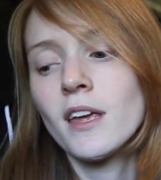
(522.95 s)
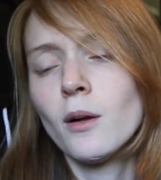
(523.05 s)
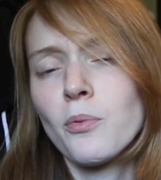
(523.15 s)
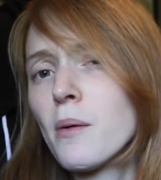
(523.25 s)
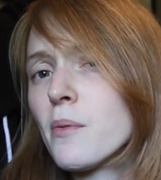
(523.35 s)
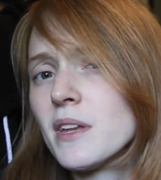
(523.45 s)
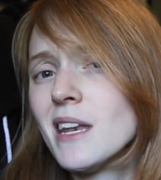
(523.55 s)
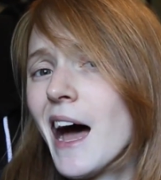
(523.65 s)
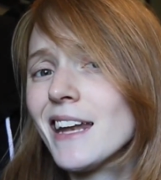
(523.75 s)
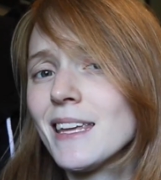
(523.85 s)
He'll probably
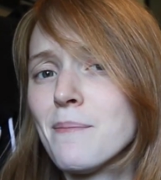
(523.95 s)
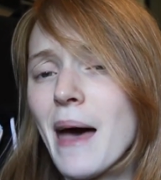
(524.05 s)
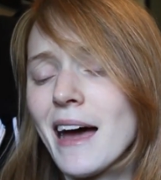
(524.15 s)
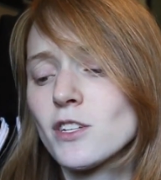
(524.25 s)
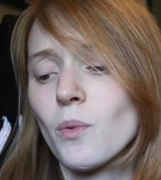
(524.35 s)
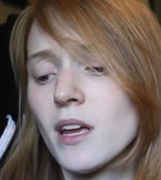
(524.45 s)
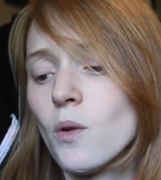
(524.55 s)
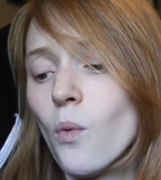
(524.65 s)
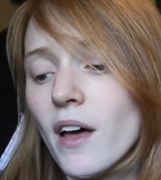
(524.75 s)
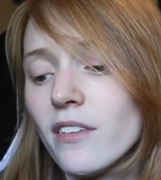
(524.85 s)
not get back to where
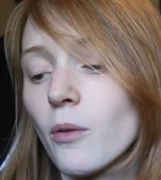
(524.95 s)
he was.